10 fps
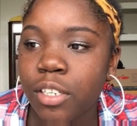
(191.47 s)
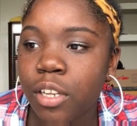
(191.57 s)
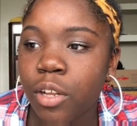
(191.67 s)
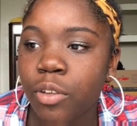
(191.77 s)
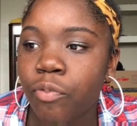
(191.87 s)

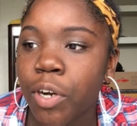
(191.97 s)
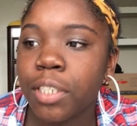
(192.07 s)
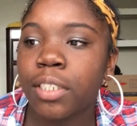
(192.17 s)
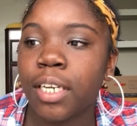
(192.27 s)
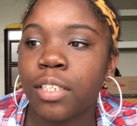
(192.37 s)
So the
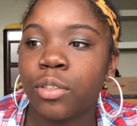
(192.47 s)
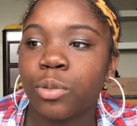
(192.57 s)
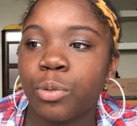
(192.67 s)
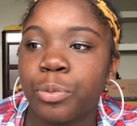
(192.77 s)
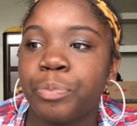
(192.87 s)
first day of
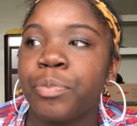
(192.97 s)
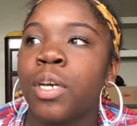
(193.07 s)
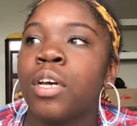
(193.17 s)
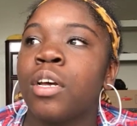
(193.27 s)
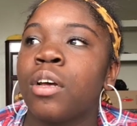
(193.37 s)
school,
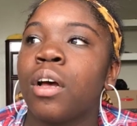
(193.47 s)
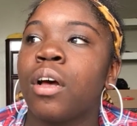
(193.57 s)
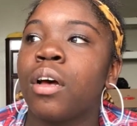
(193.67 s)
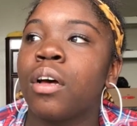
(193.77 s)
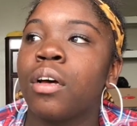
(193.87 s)

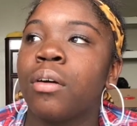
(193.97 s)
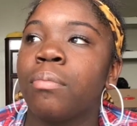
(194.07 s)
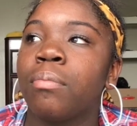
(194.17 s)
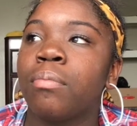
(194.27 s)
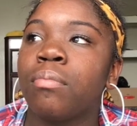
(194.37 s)

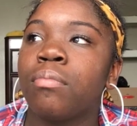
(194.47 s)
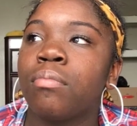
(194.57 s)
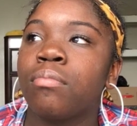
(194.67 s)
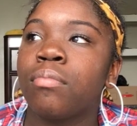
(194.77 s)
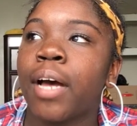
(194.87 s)
um,
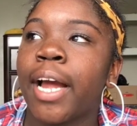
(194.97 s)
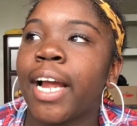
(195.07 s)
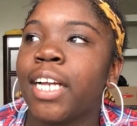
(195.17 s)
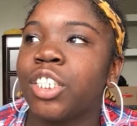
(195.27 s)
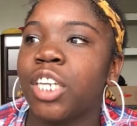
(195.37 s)
I
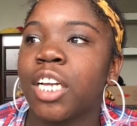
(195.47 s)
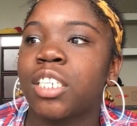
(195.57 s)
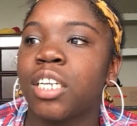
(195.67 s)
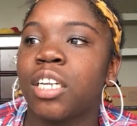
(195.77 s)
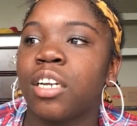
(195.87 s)
got
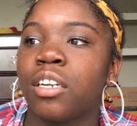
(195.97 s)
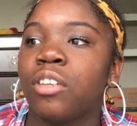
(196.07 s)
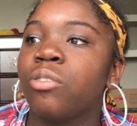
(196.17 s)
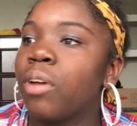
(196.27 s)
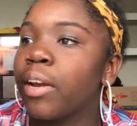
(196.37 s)
checked in and
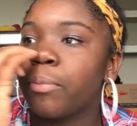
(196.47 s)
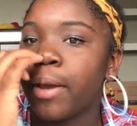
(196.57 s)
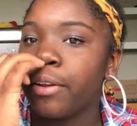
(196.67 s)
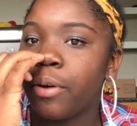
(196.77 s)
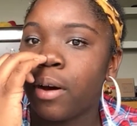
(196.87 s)
you
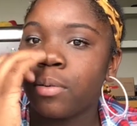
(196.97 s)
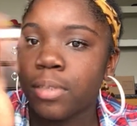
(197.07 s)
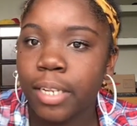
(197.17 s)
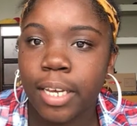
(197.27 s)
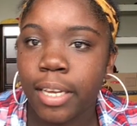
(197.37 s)
everybody know I was
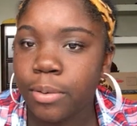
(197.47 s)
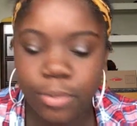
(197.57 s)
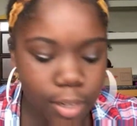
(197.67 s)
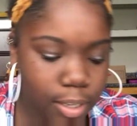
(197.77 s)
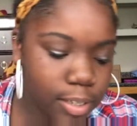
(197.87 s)
late. I
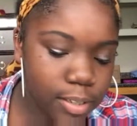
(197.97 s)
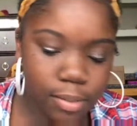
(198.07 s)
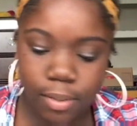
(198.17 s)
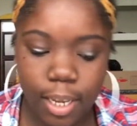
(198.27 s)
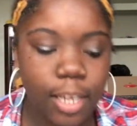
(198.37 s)
was late. This
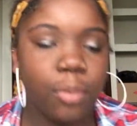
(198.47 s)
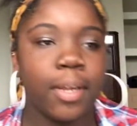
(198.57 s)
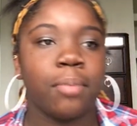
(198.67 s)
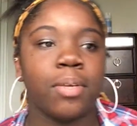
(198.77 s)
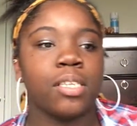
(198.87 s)
ain't
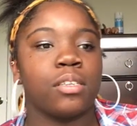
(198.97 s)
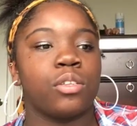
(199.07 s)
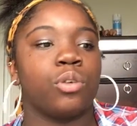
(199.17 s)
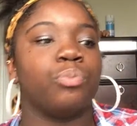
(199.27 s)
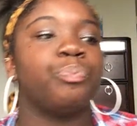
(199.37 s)
nobody business
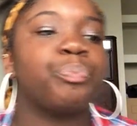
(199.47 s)
though.